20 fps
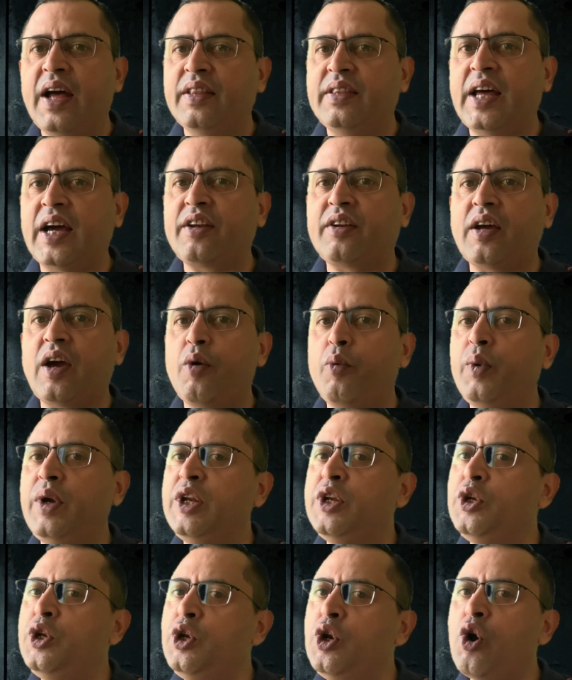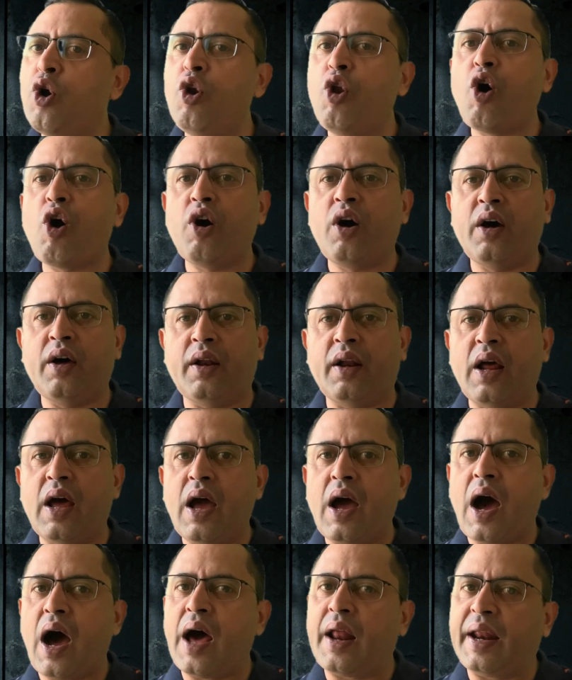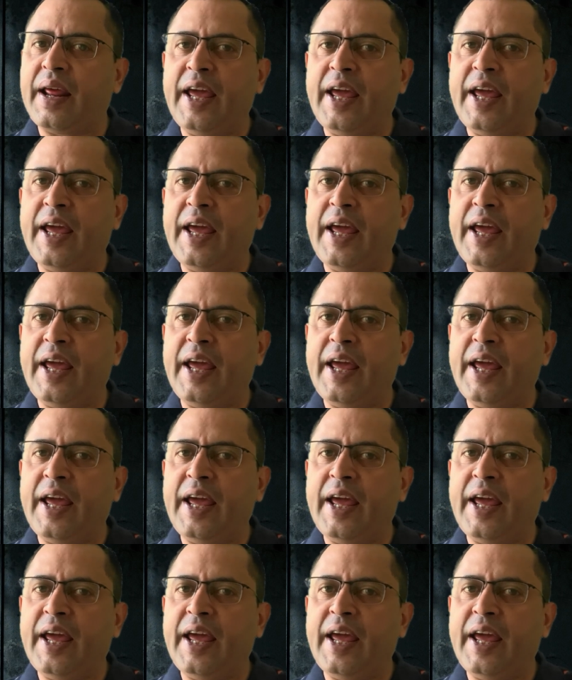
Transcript: that we no longer are